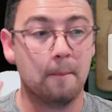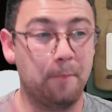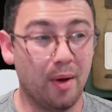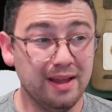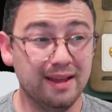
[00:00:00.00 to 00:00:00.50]

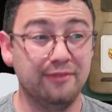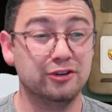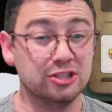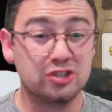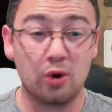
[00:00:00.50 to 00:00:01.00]
But if you're
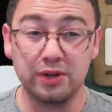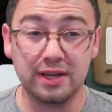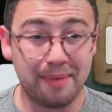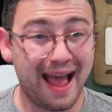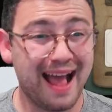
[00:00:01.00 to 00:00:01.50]
just holding a
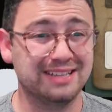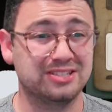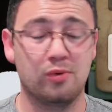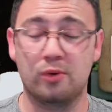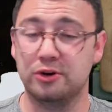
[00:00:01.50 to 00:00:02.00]
pass or